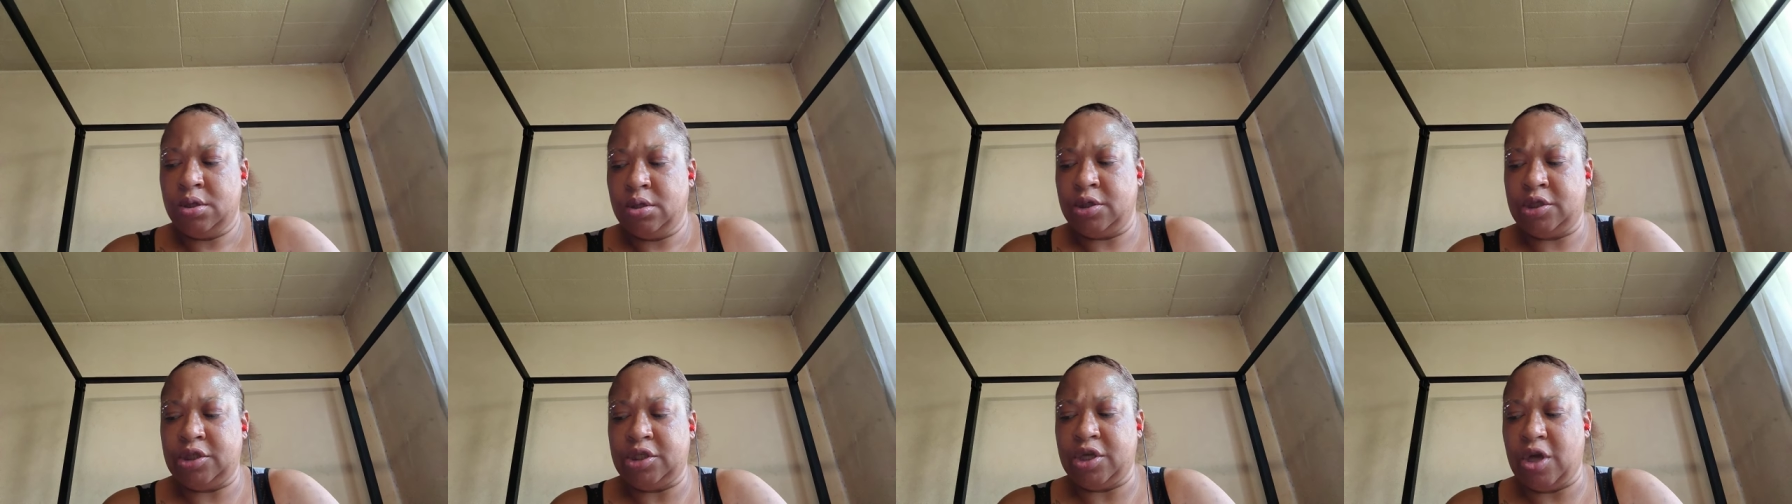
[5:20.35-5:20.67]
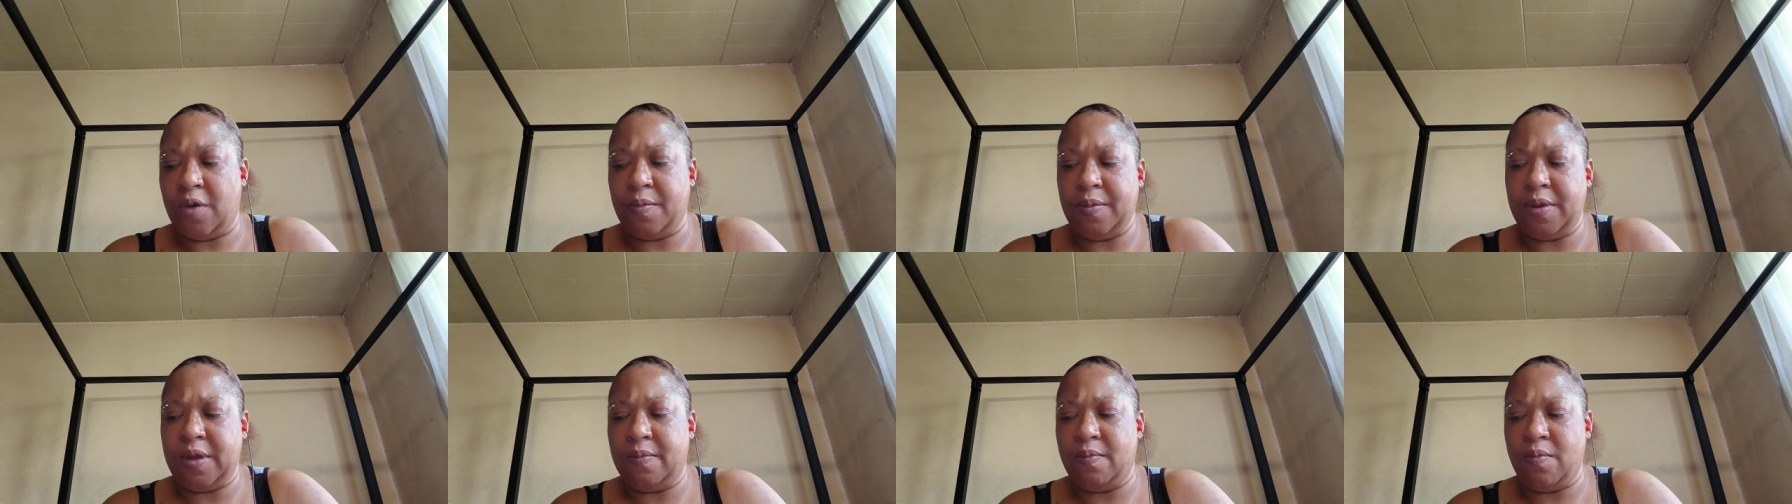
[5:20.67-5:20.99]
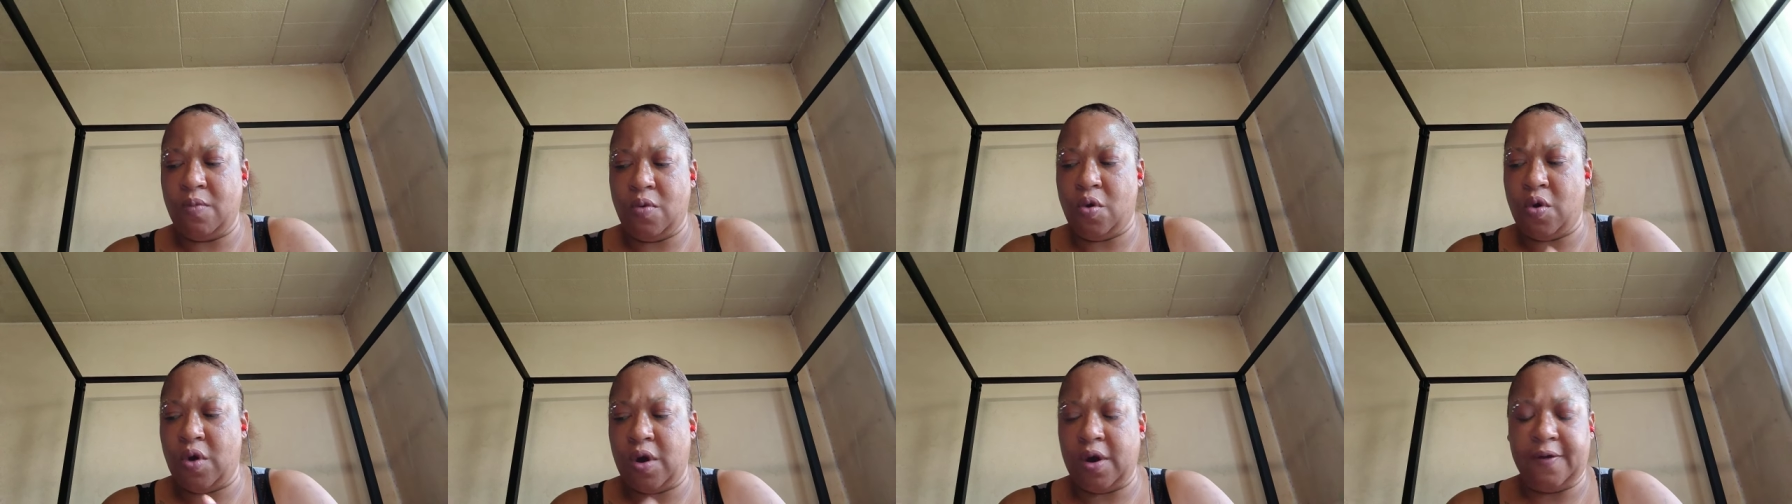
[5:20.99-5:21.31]
Show me
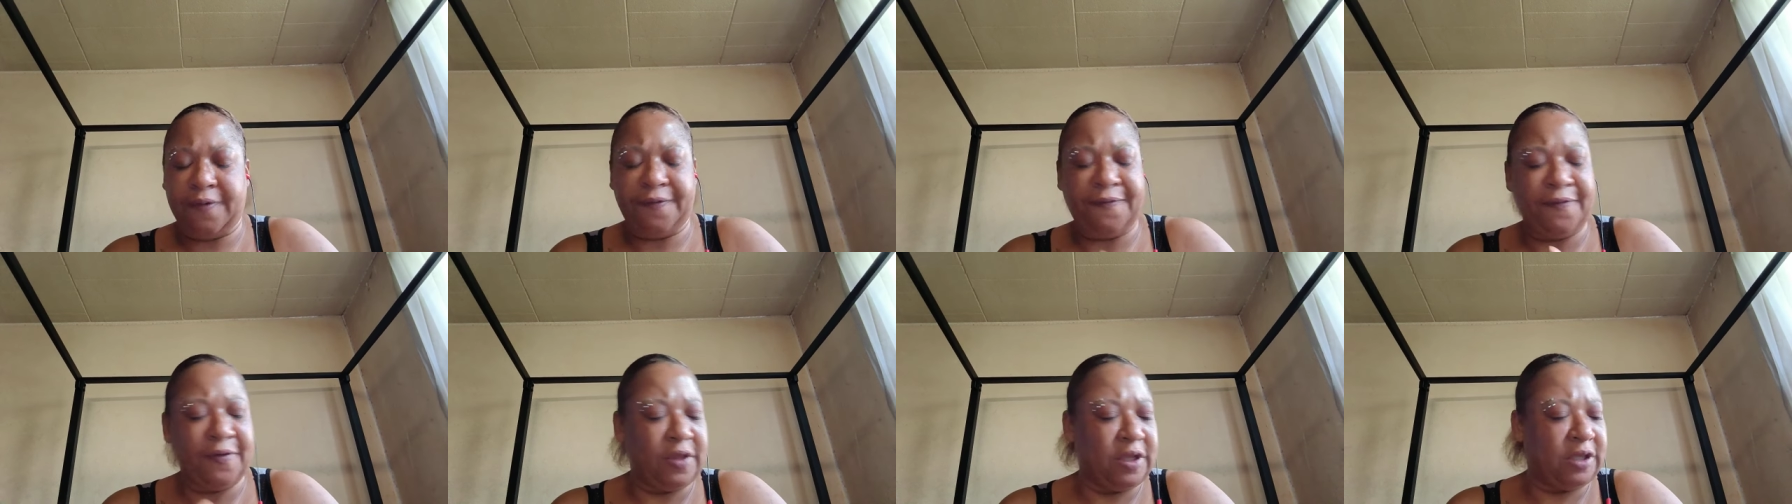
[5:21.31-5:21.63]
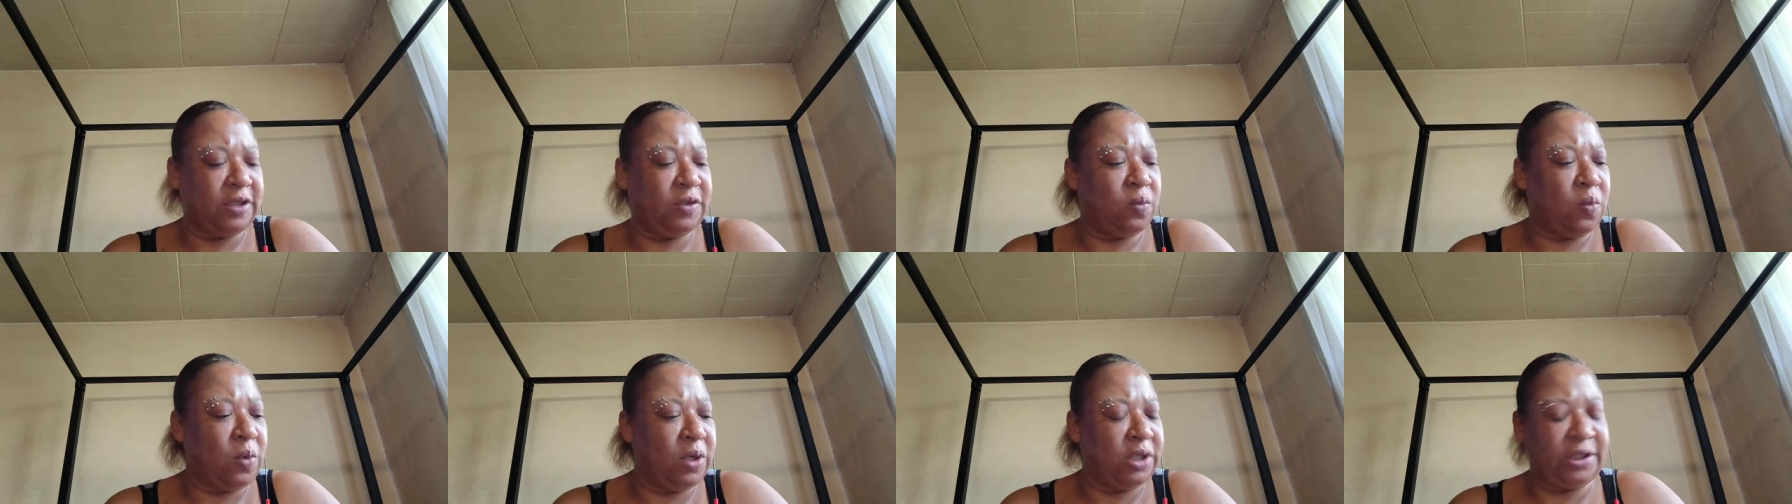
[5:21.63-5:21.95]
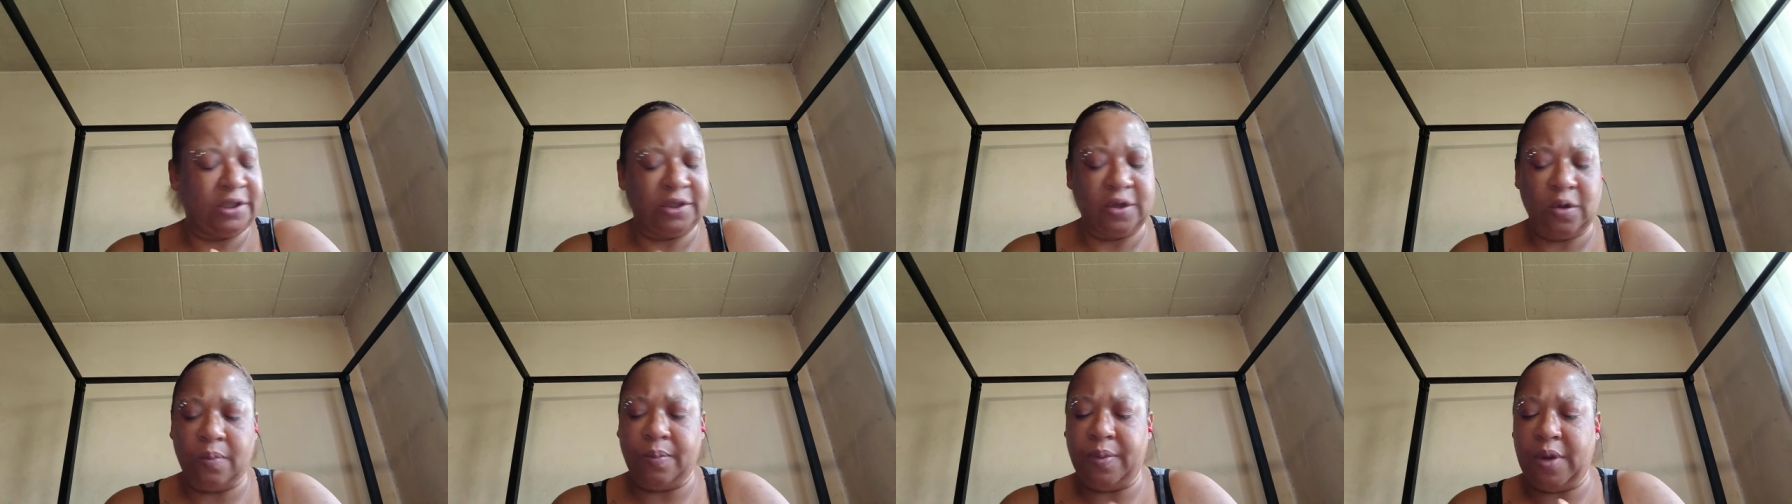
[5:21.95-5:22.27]
more for this
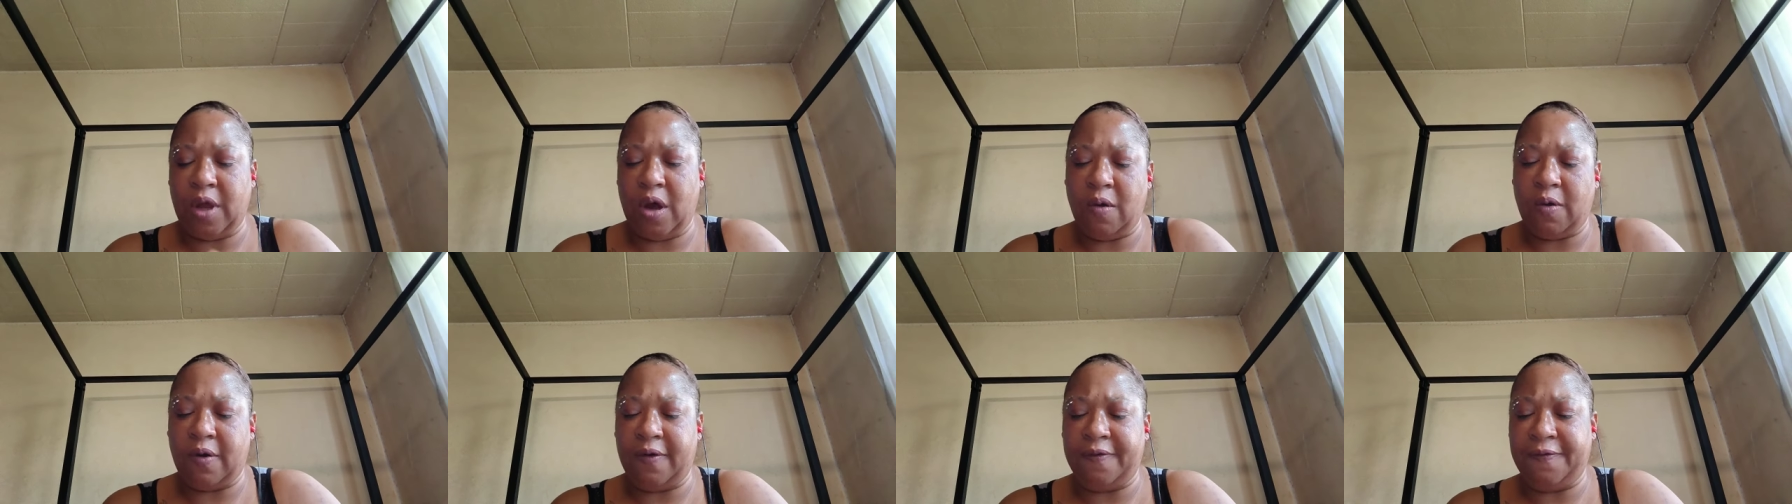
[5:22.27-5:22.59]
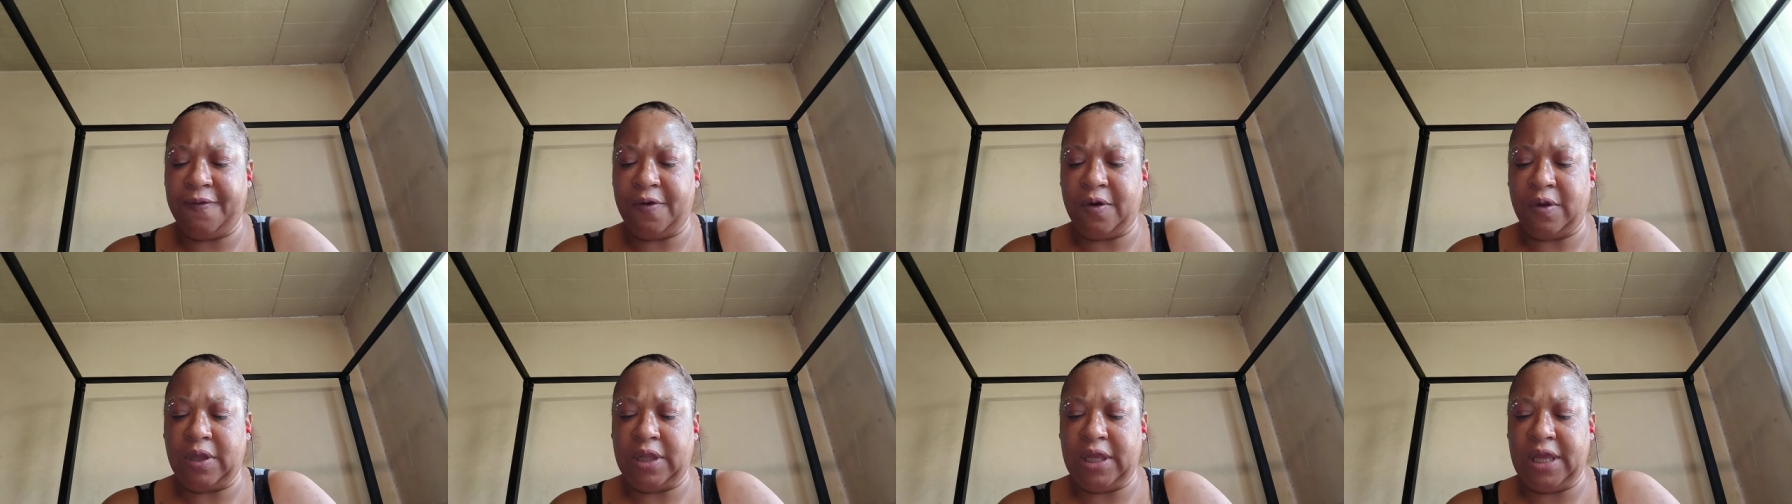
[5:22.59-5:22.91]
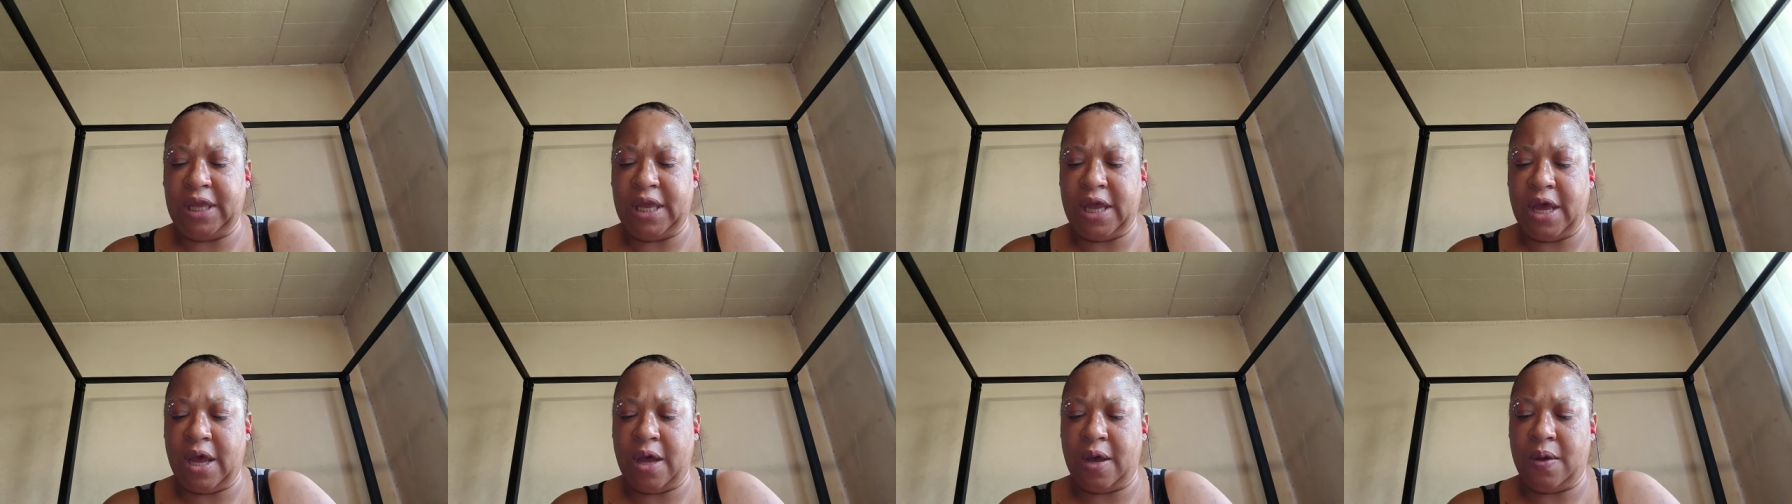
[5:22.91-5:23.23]
whistleblower for
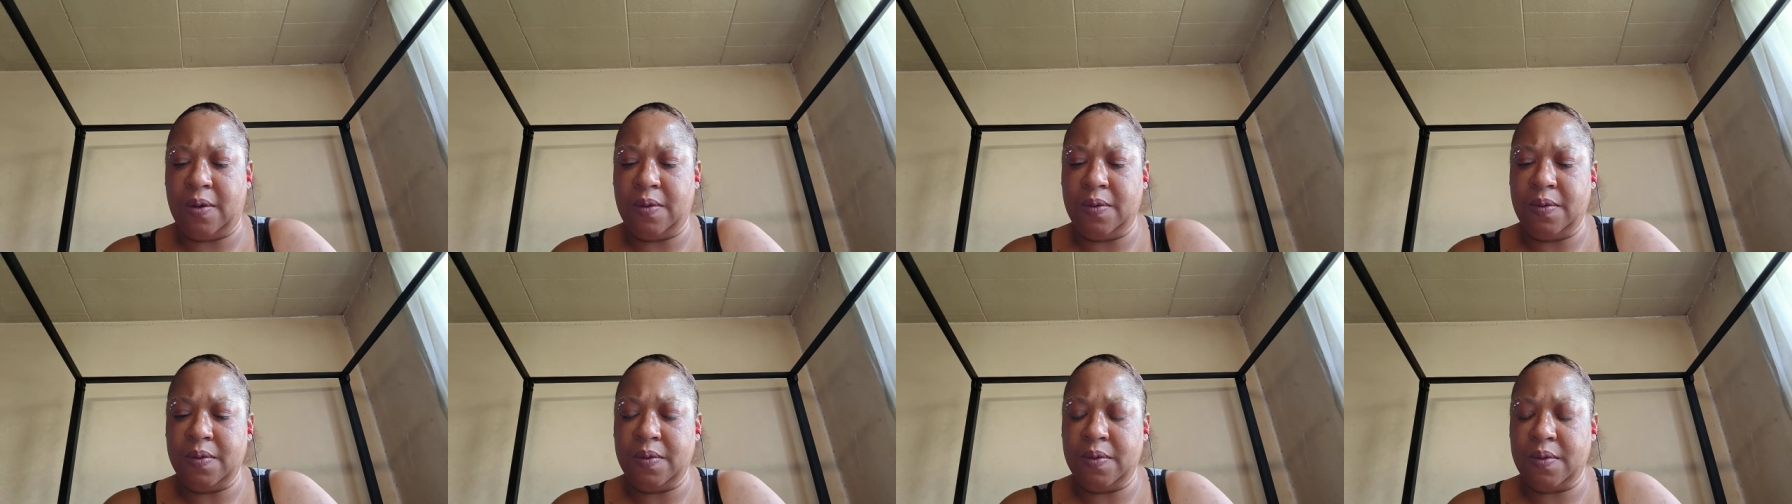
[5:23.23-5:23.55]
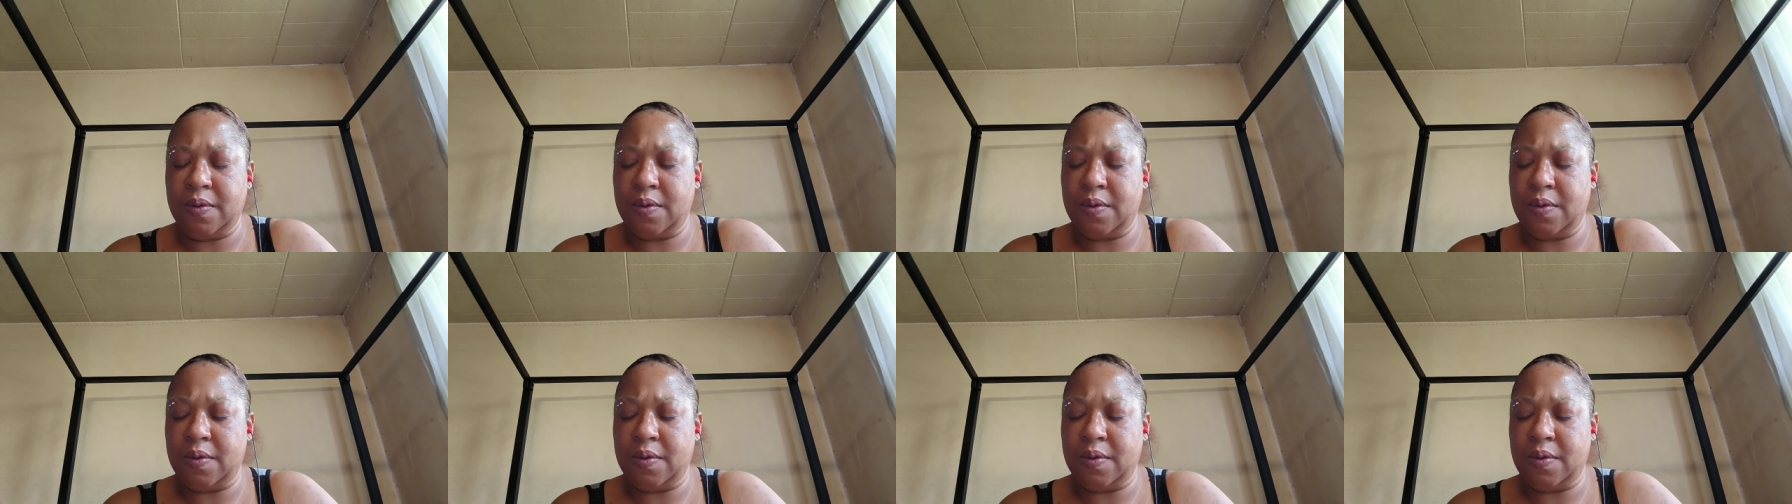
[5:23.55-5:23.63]
Leo.